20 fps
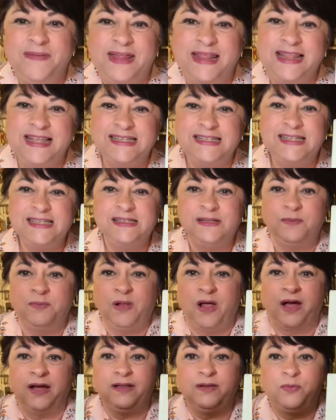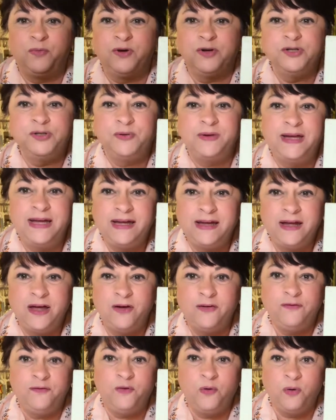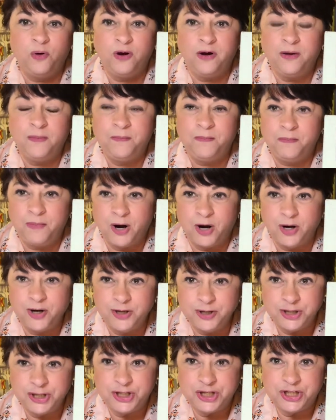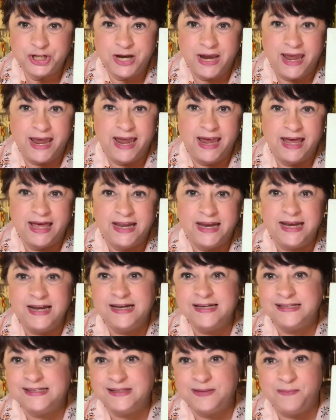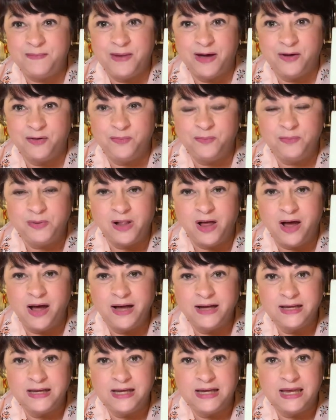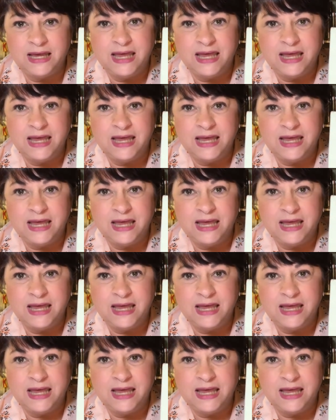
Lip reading: this is the block that we're doing for March, and it is the mountain block.